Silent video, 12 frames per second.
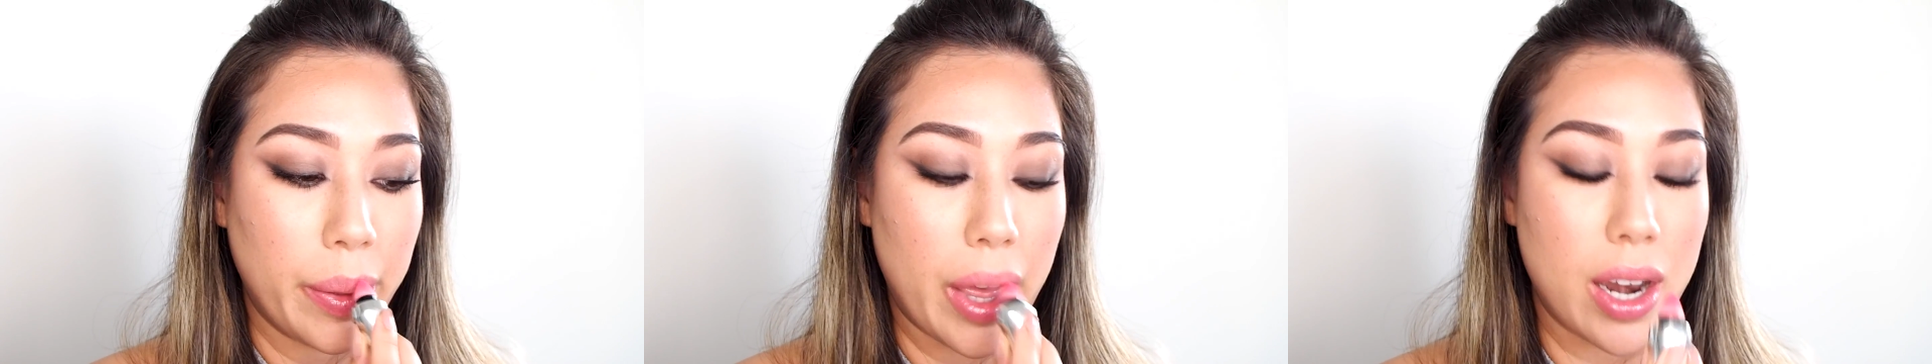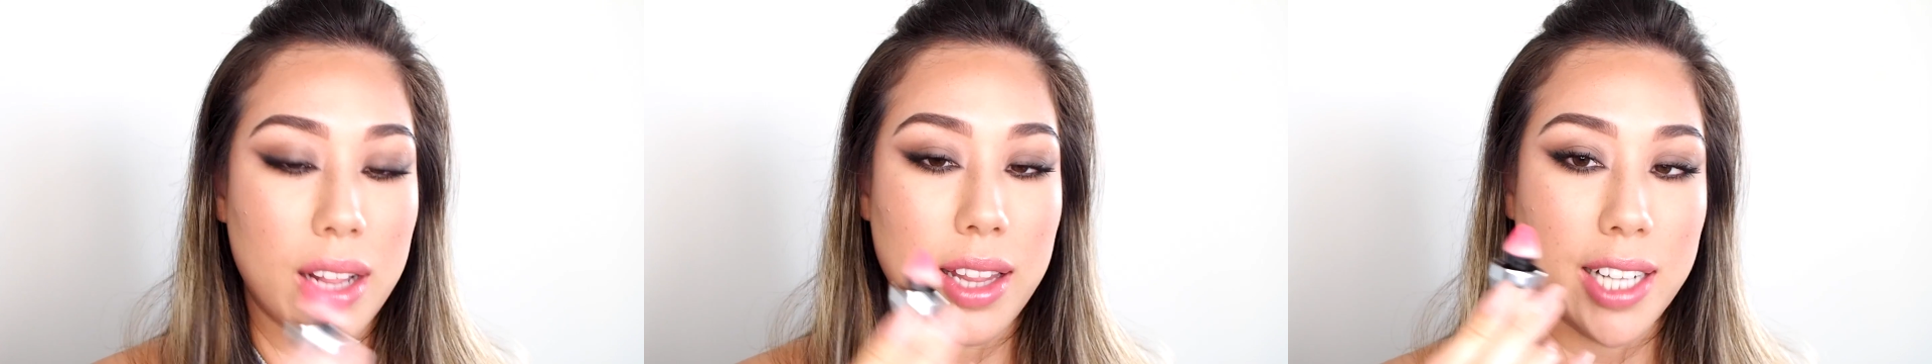
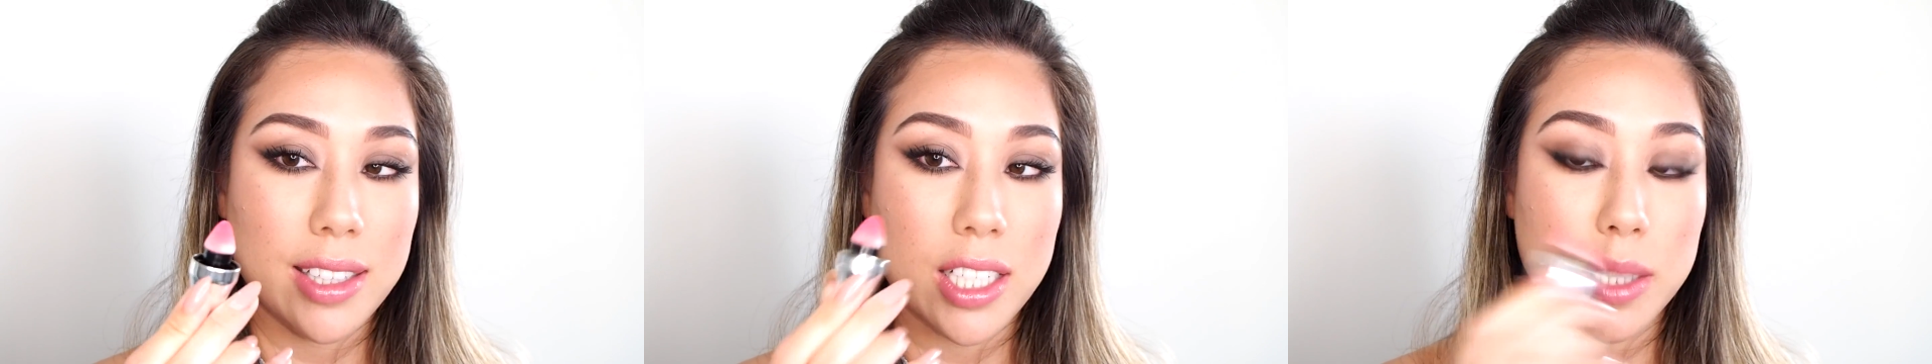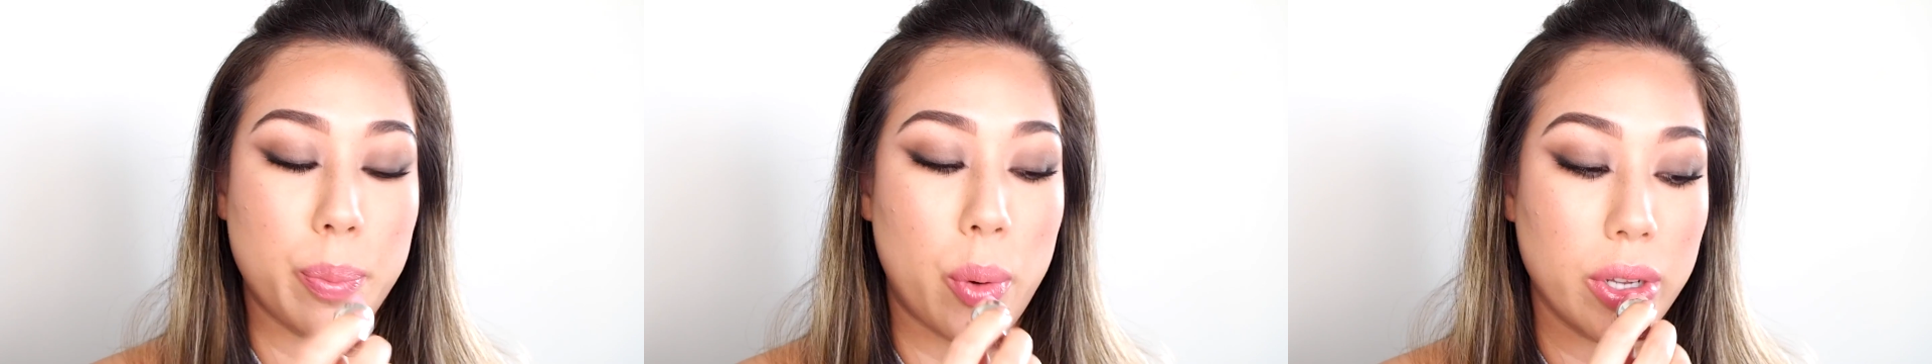And I like that
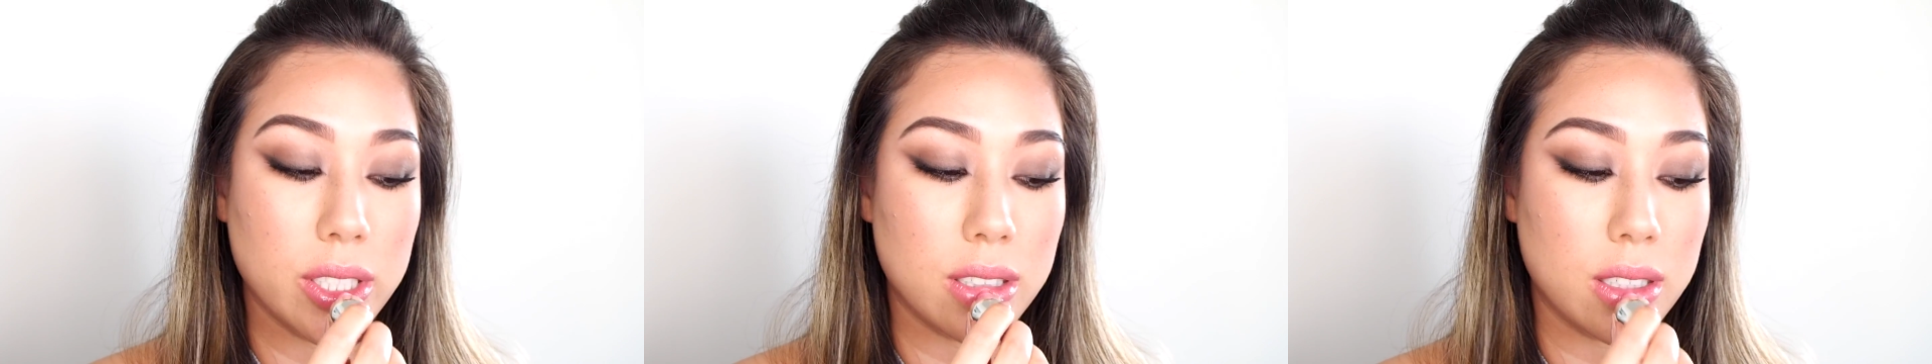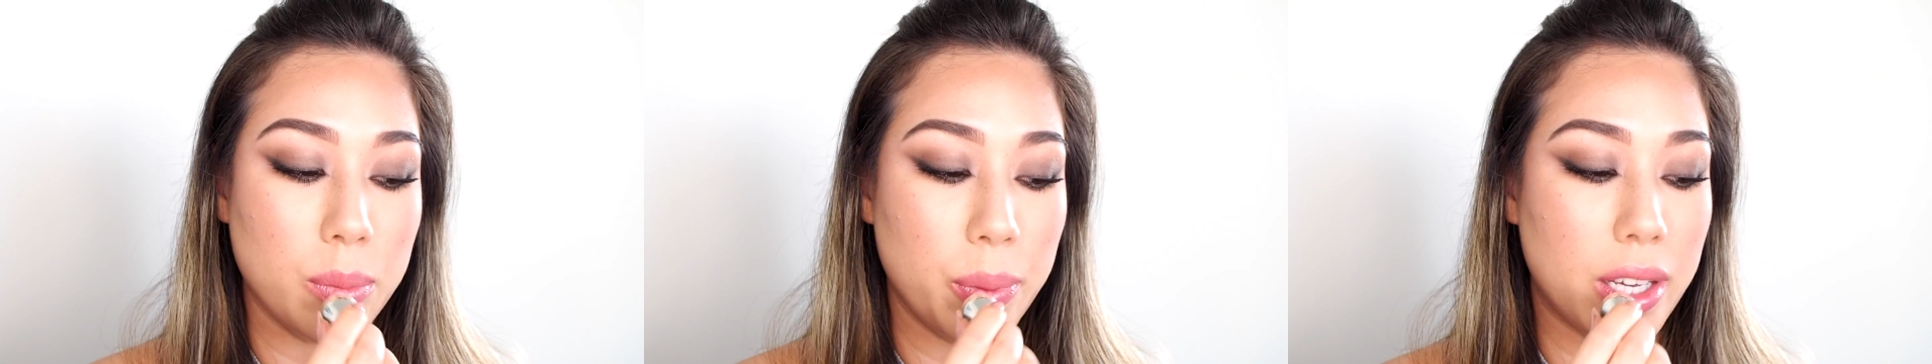it's
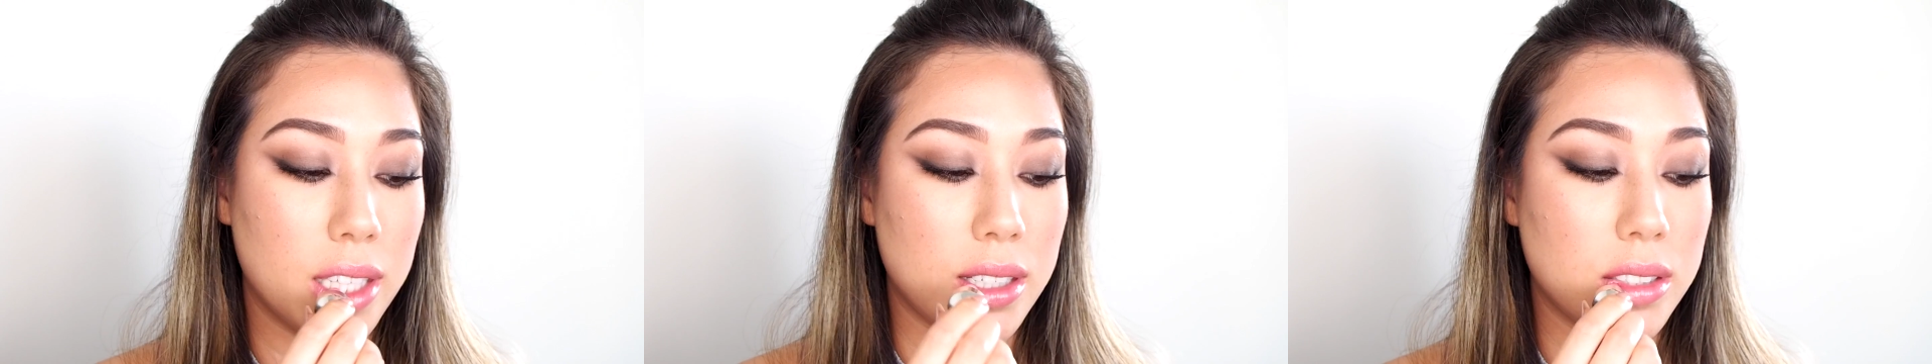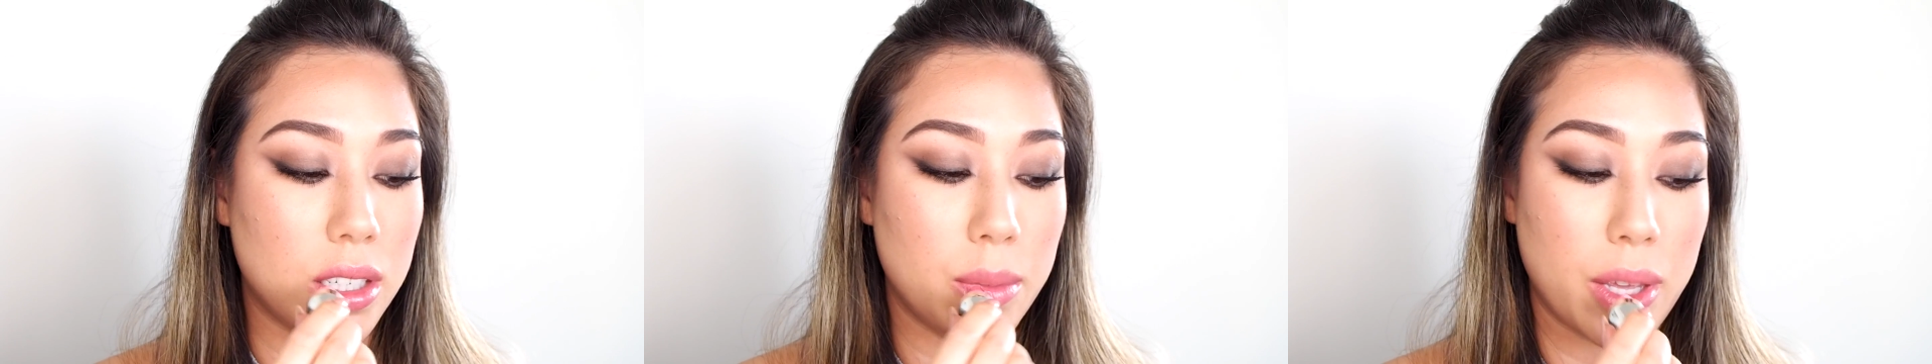pointed because
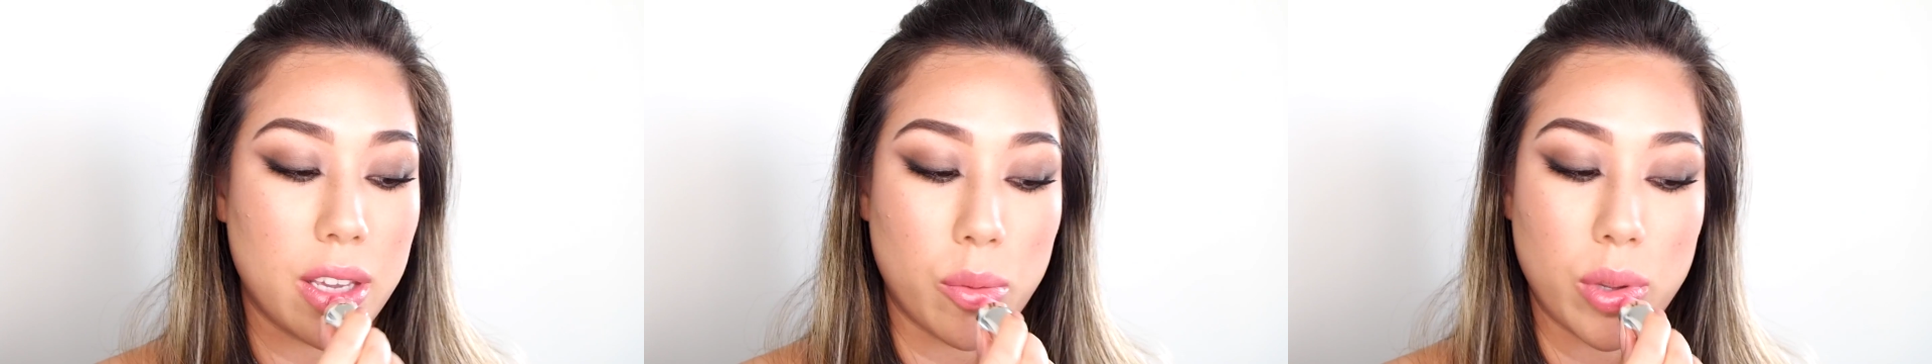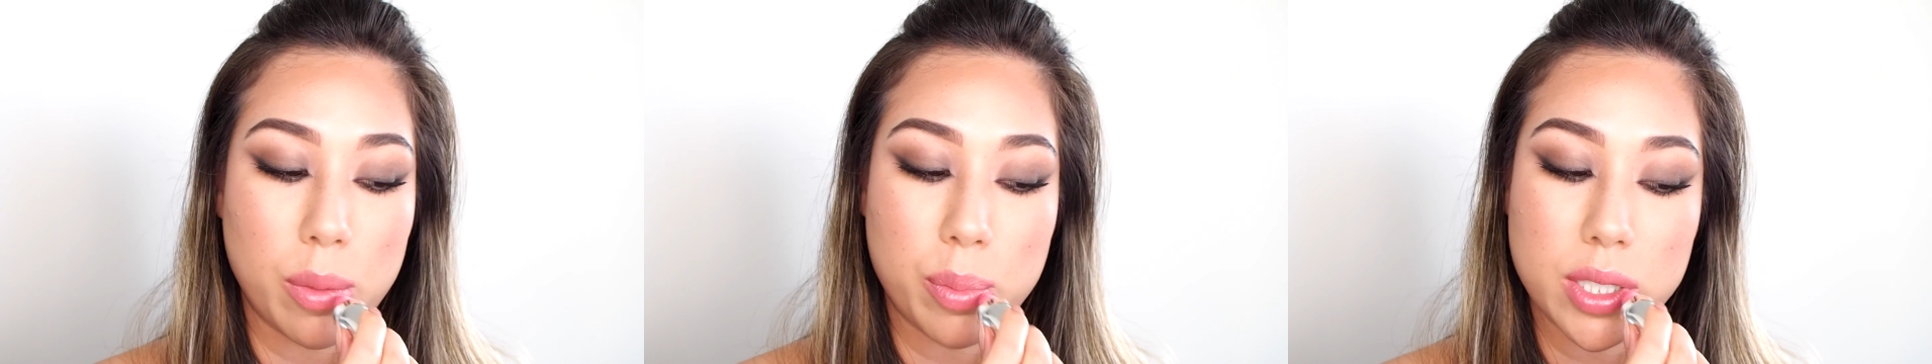that's going to make it
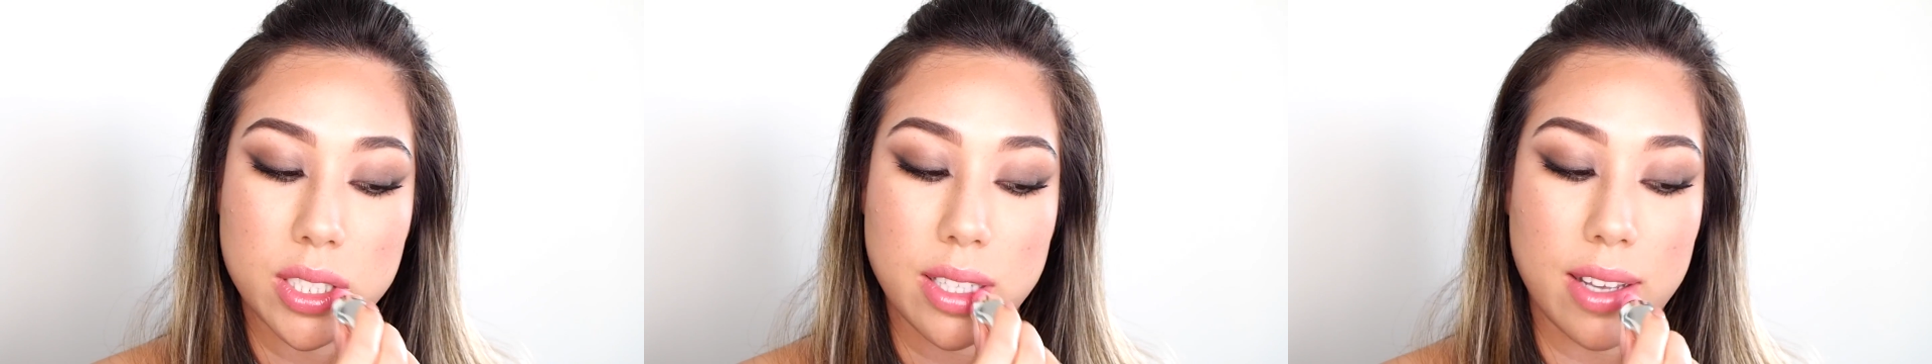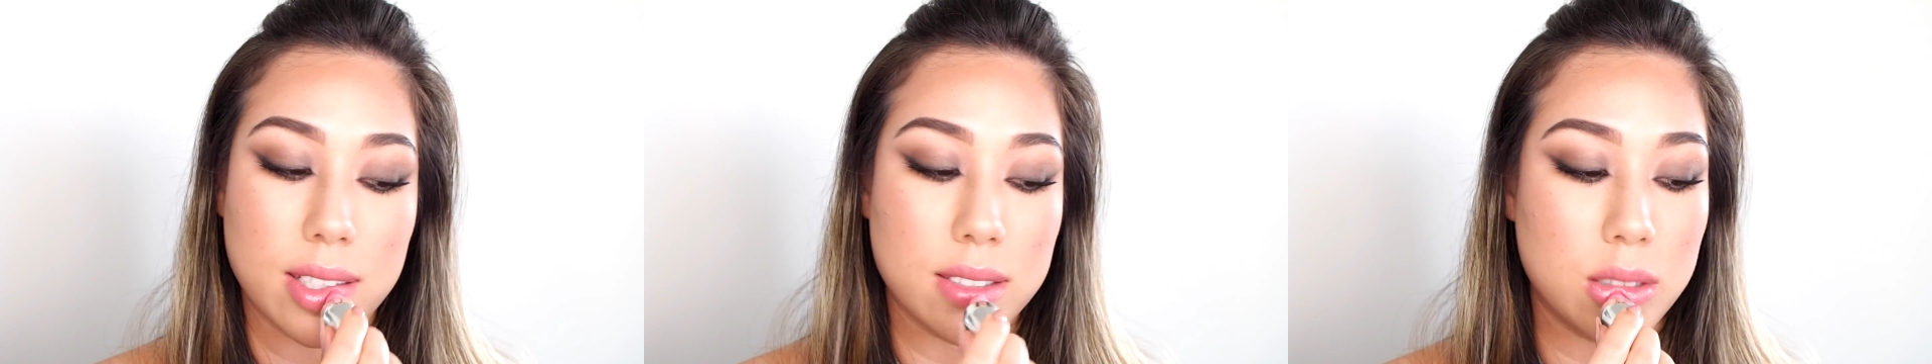really
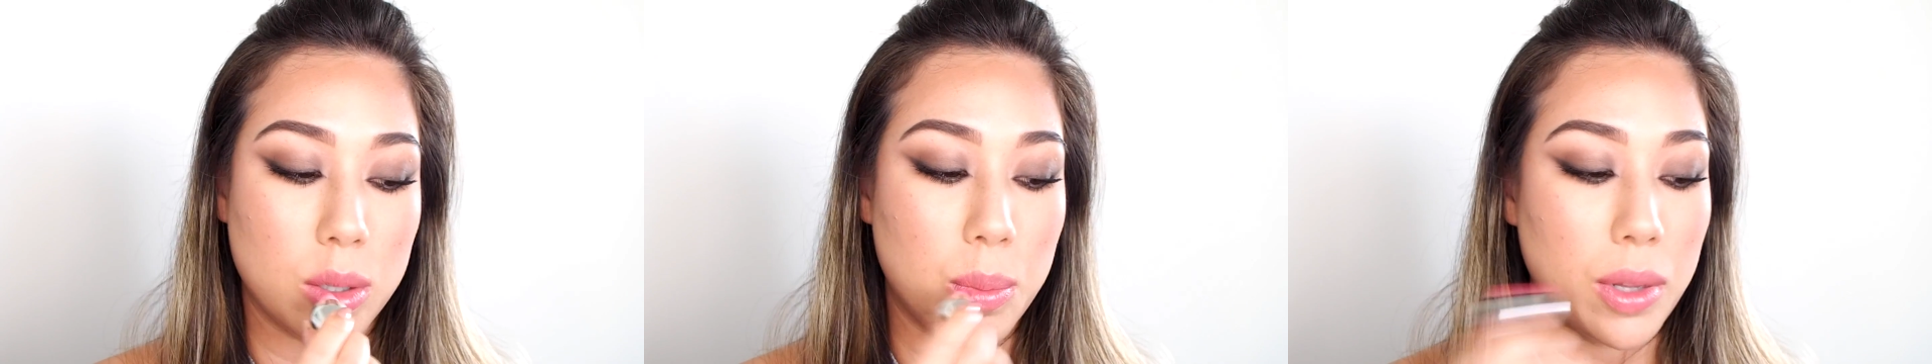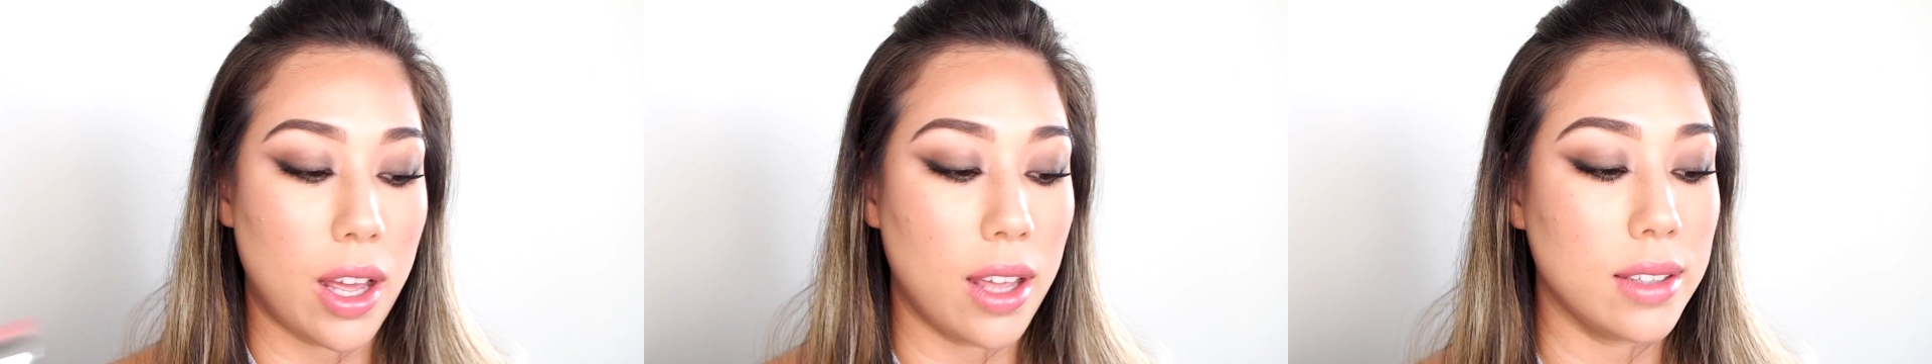precise to
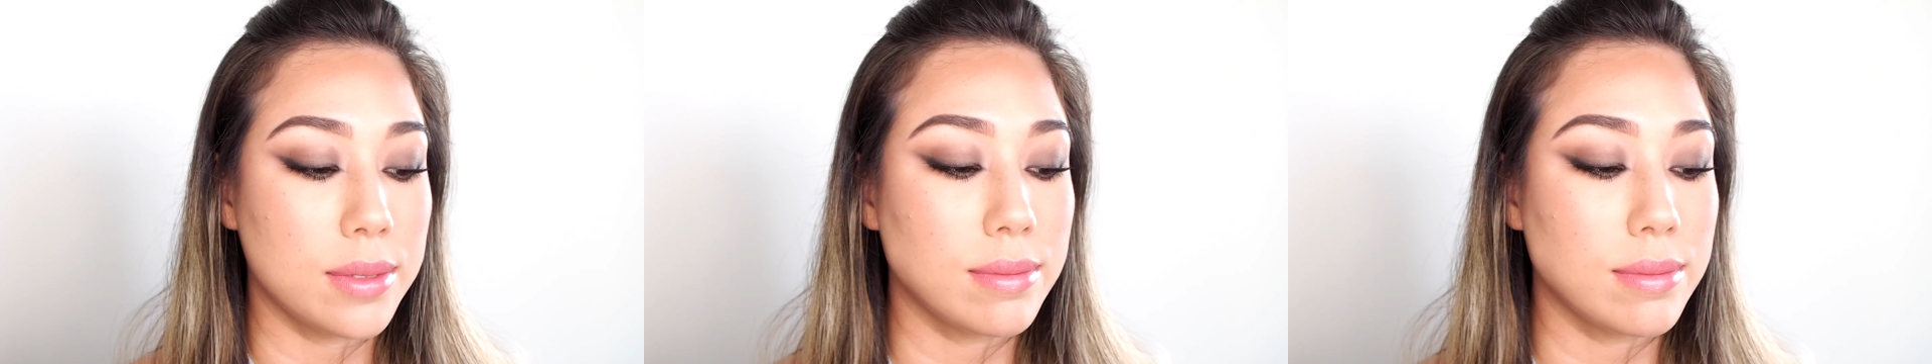apply.